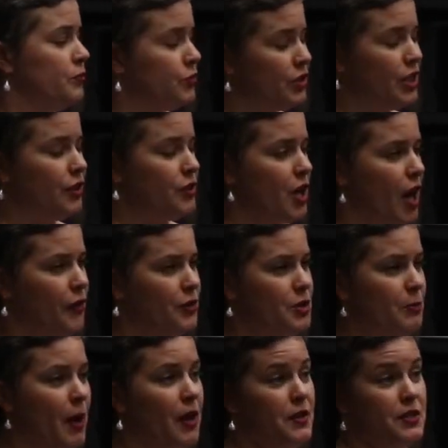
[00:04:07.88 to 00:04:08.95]
Zero tolerance
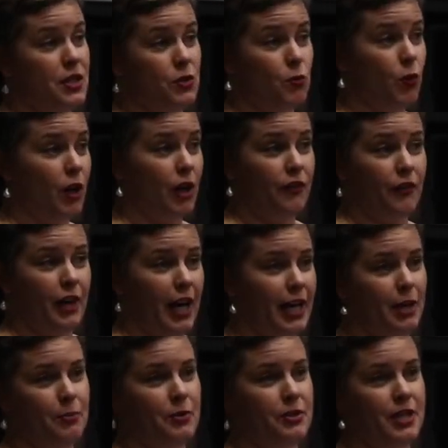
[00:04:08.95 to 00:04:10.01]
policies work for
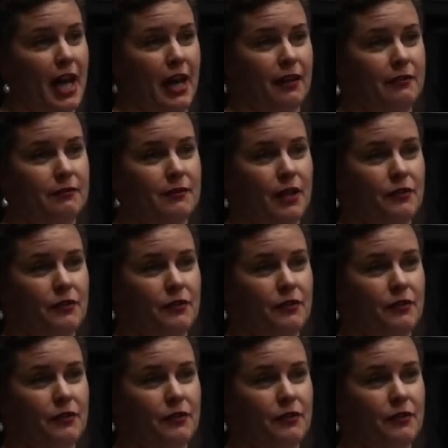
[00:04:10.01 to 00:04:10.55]
80%